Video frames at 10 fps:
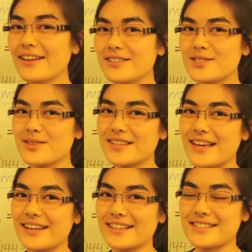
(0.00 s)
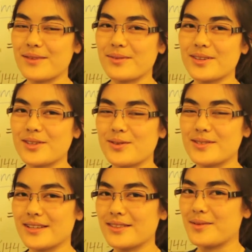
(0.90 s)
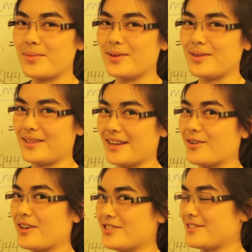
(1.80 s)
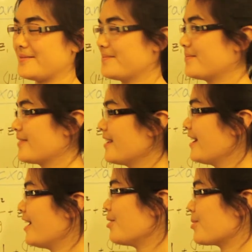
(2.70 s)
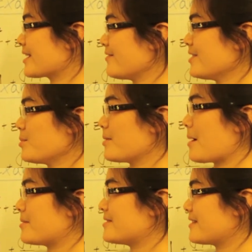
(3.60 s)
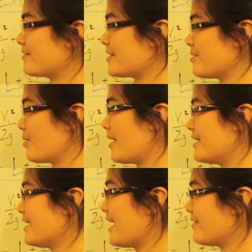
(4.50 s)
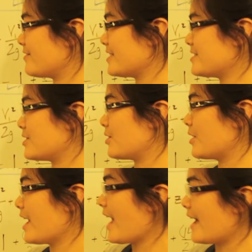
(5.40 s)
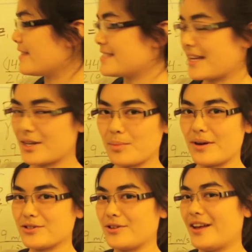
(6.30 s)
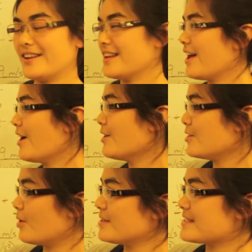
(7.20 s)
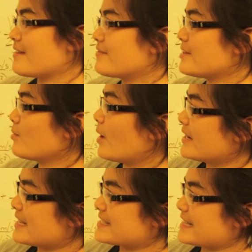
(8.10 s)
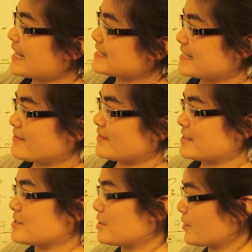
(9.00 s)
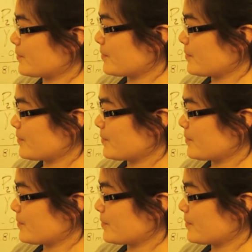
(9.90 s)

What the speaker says: let's do an example using the Bernoulli equation. We're given the parameters V1, V2, and the second pressure head. Notice that V1 is less than V2.